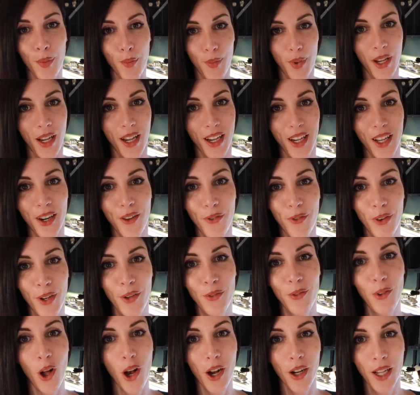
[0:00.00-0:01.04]
but I got a
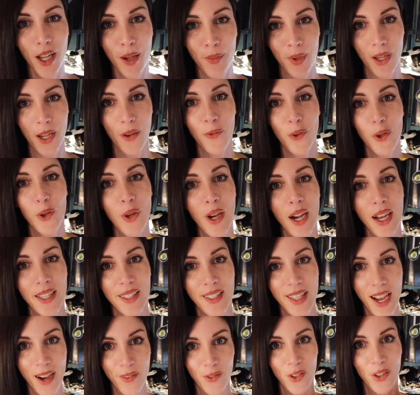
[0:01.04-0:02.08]
fun vlog coming up for you
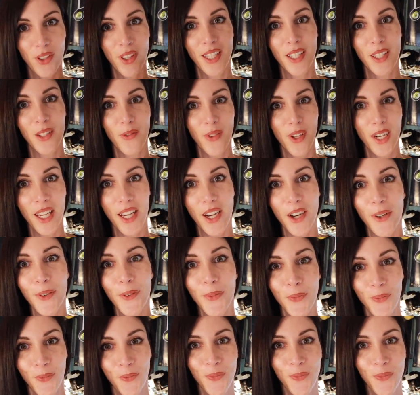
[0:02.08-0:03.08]
guys after this video.